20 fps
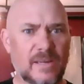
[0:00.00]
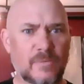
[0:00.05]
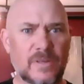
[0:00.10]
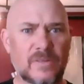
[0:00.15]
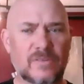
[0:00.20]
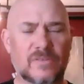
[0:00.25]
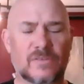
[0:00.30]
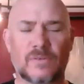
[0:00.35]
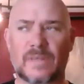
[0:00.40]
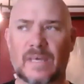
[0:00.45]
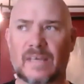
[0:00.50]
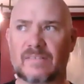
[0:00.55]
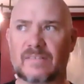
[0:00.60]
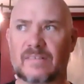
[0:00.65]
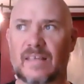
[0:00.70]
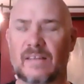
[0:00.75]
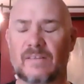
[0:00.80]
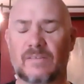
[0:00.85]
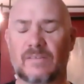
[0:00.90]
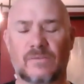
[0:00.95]
it was
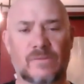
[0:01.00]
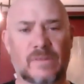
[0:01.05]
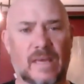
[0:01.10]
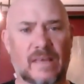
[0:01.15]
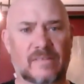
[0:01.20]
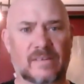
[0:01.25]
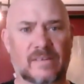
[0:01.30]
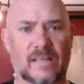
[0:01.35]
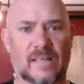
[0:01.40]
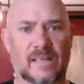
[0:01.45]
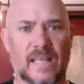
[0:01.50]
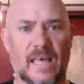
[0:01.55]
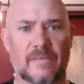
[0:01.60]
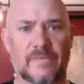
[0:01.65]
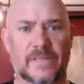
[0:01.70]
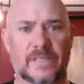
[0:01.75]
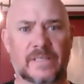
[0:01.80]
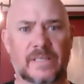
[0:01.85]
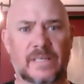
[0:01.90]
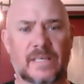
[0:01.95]
2010,
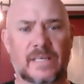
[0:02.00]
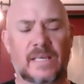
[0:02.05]
2011.